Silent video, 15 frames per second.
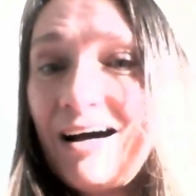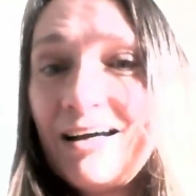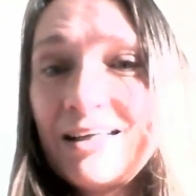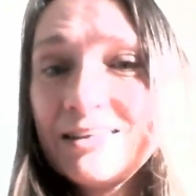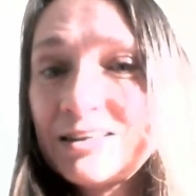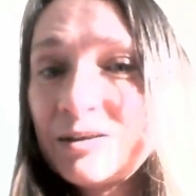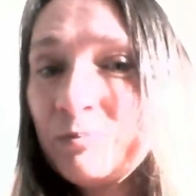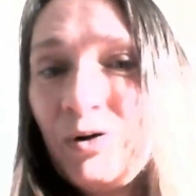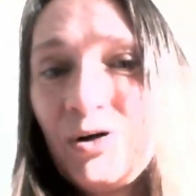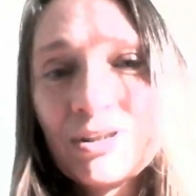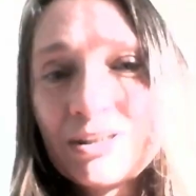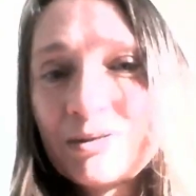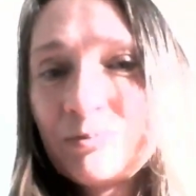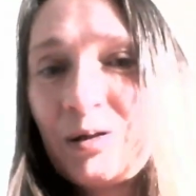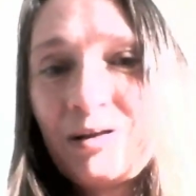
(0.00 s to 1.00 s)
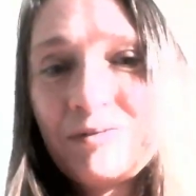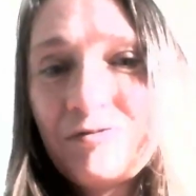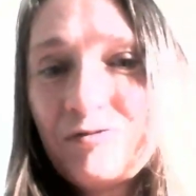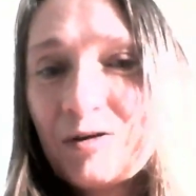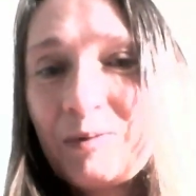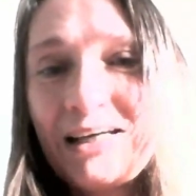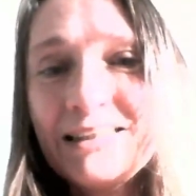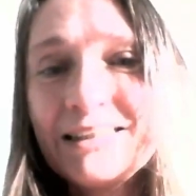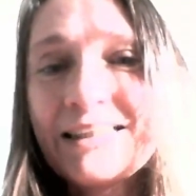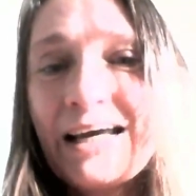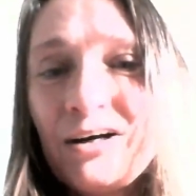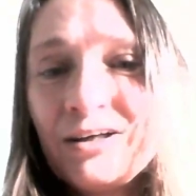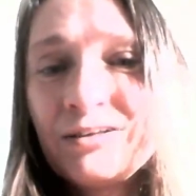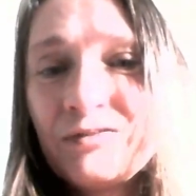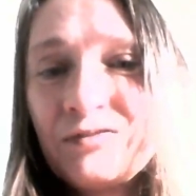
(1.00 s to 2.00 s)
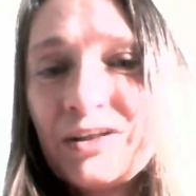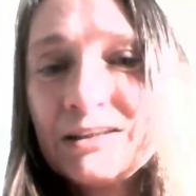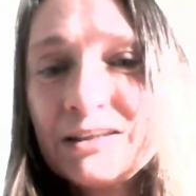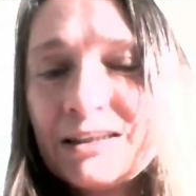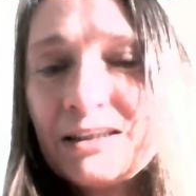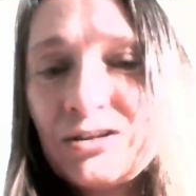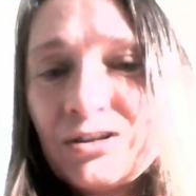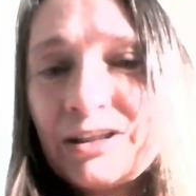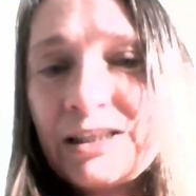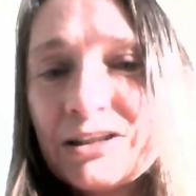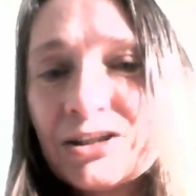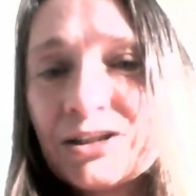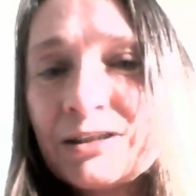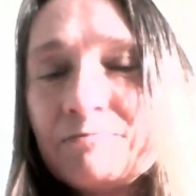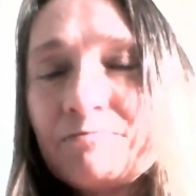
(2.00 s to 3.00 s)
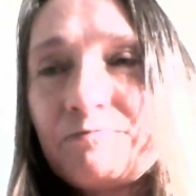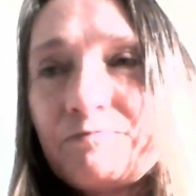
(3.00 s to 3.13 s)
it's impossible for me to get out of this situation.